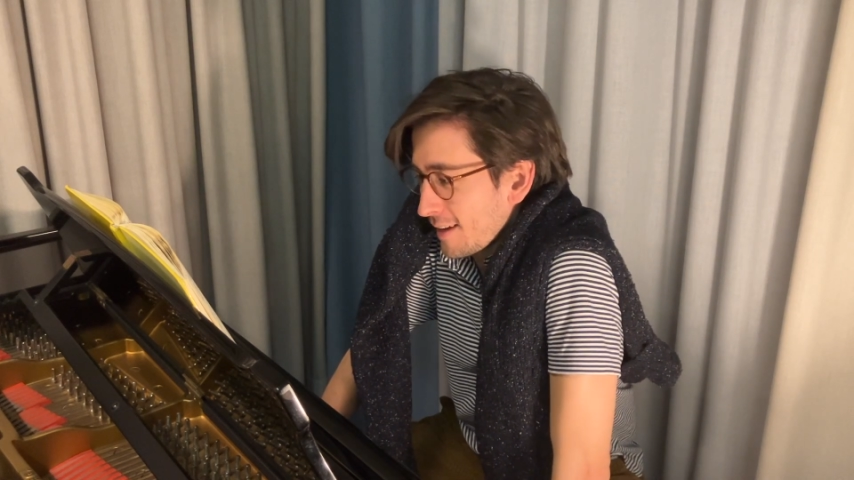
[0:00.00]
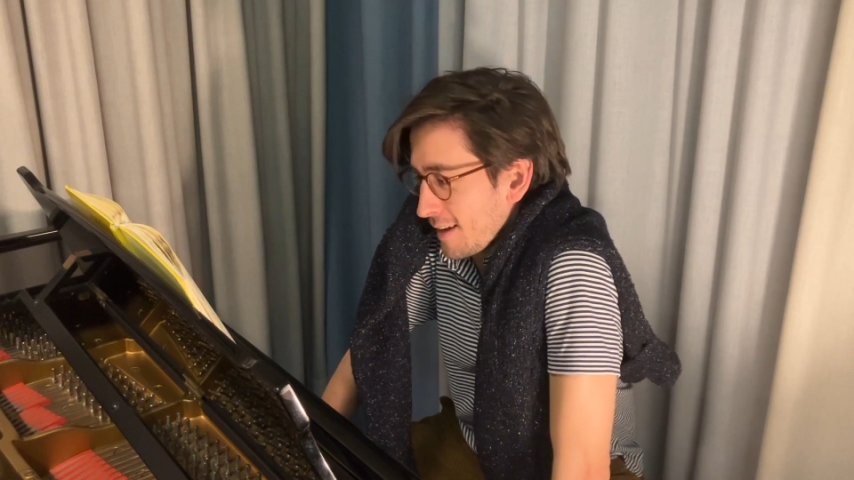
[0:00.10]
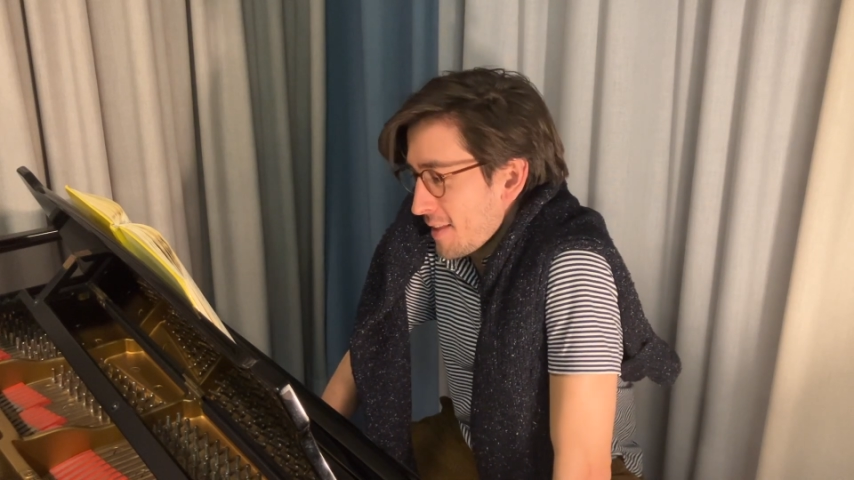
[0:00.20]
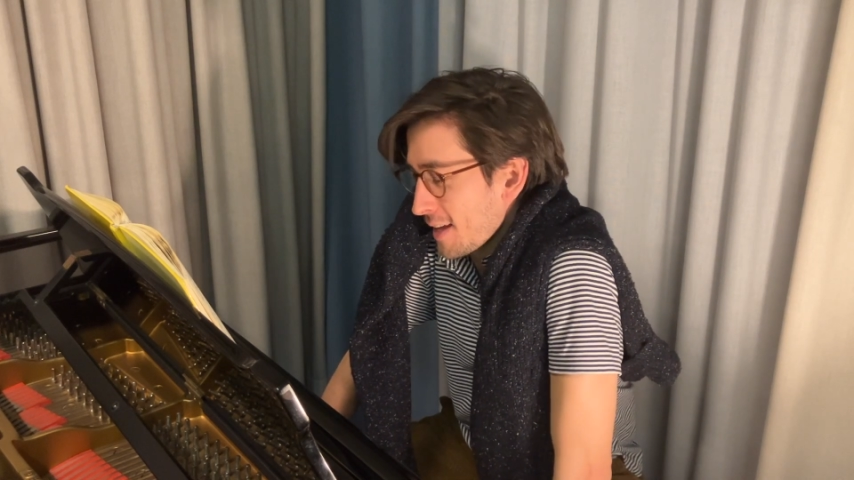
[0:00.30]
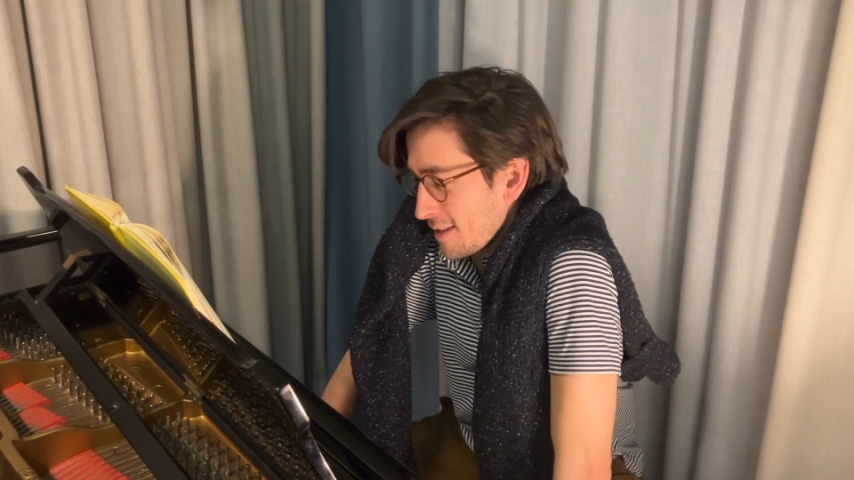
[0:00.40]

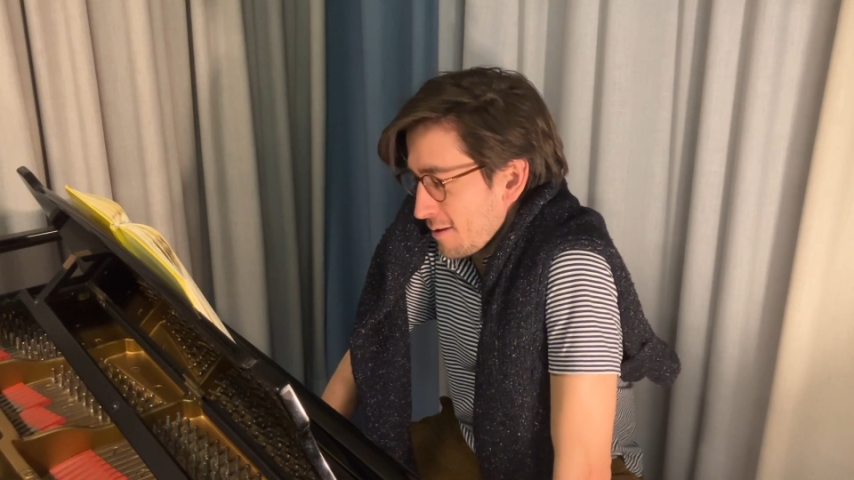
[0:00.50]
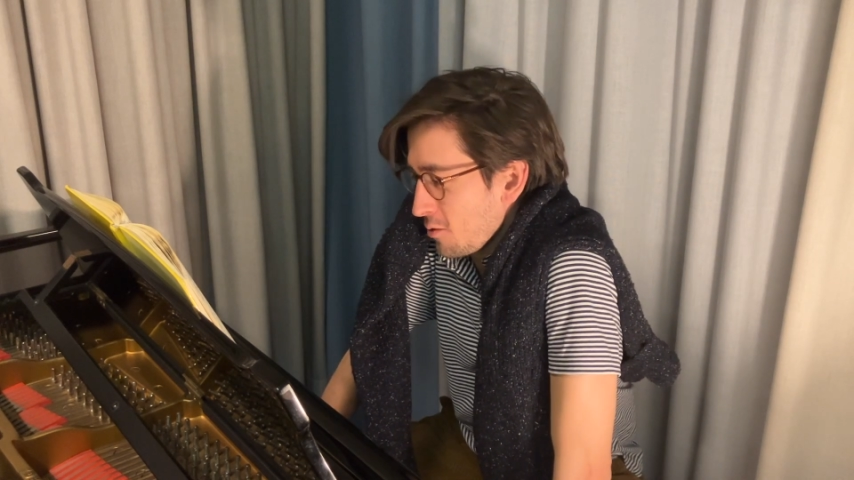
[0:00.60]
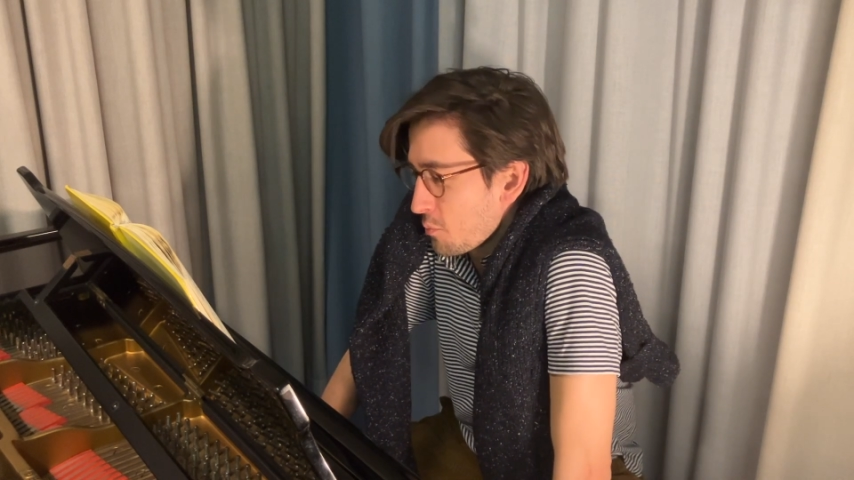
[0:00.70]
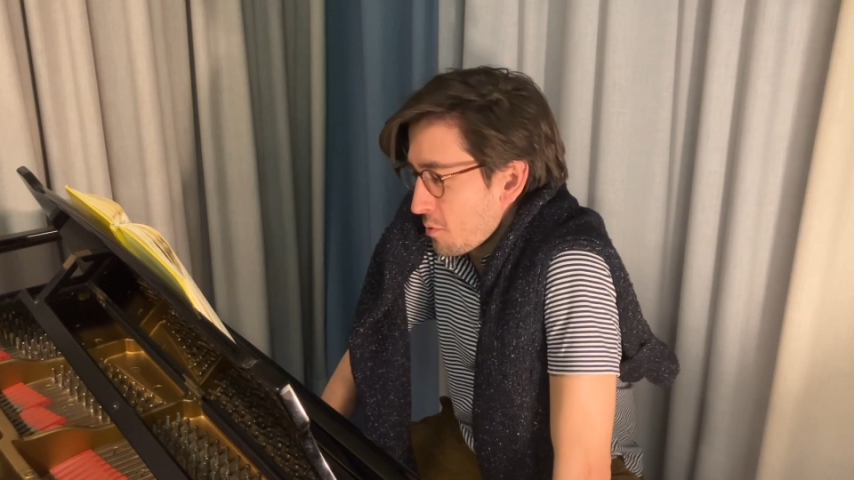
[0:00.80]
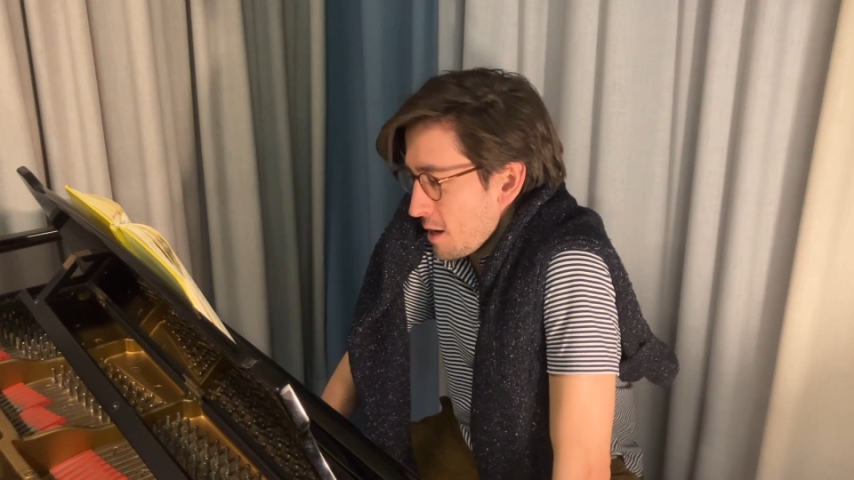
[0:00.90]
And that's the
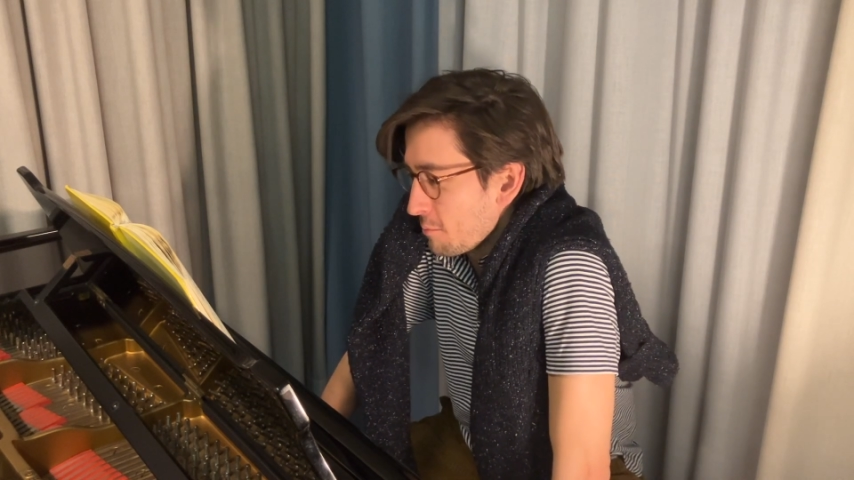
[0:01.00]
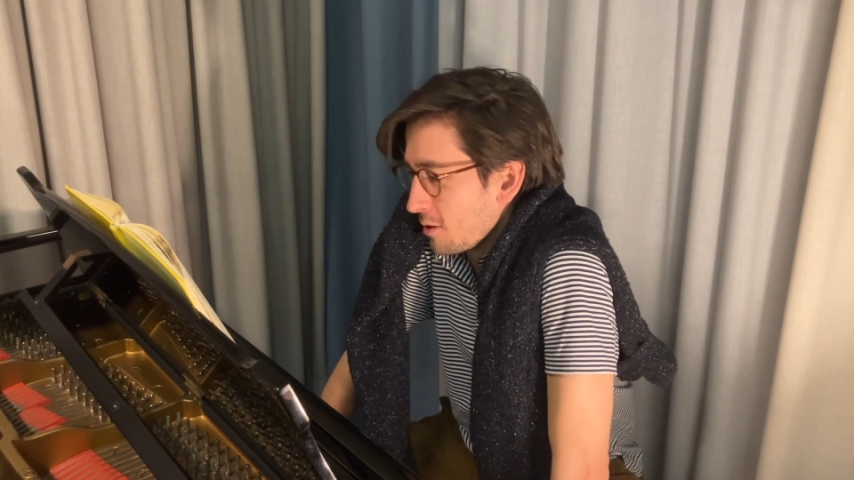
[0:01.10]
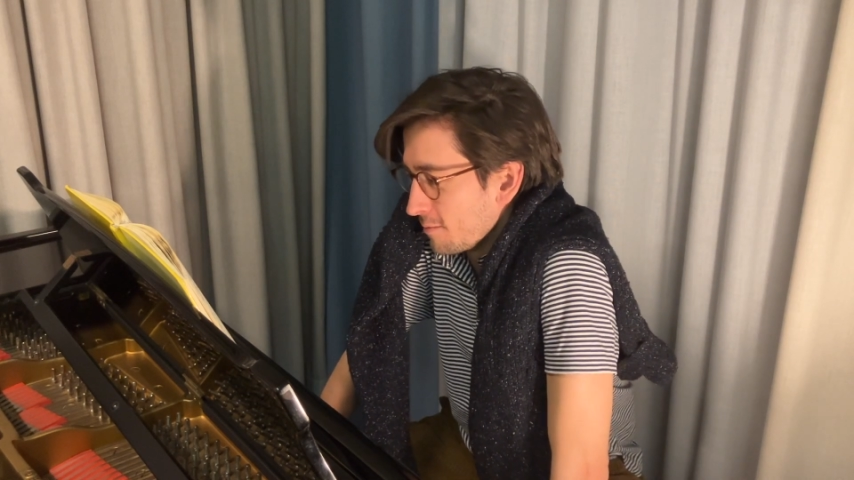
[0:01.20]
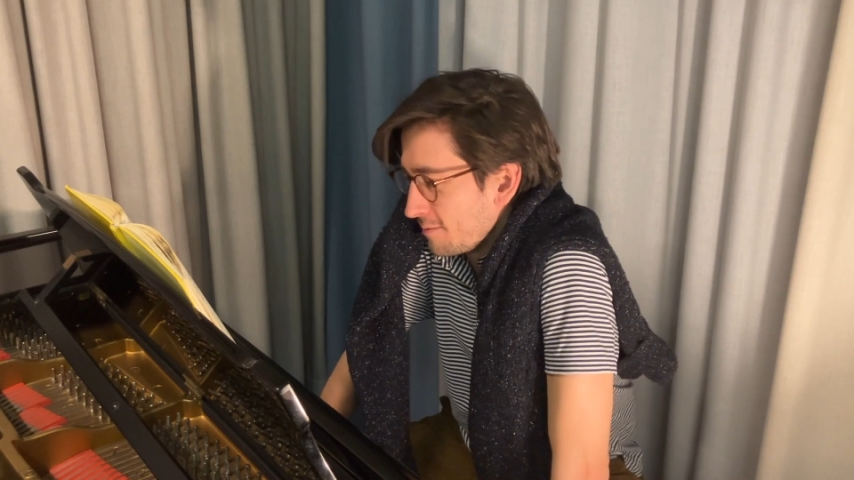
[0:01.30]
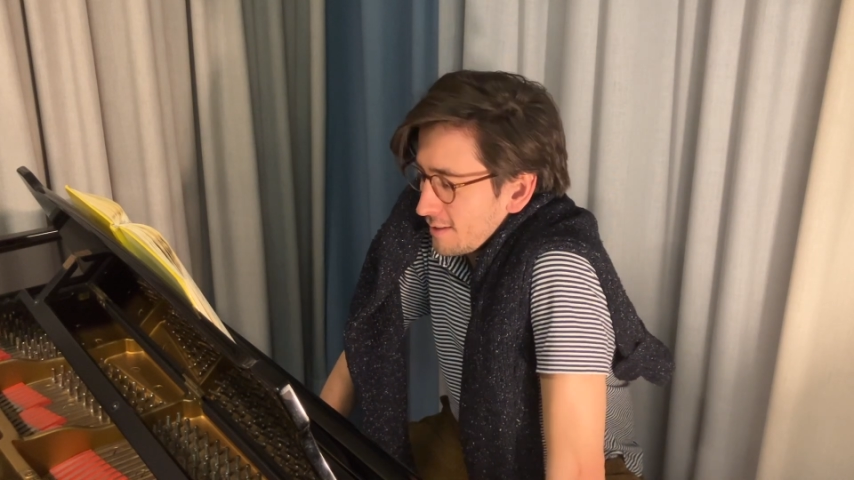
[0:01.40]
whole
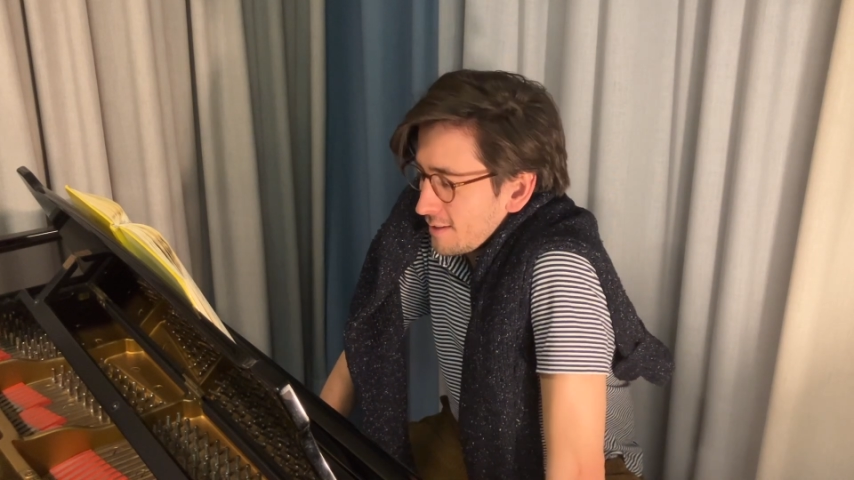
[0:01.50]
problem.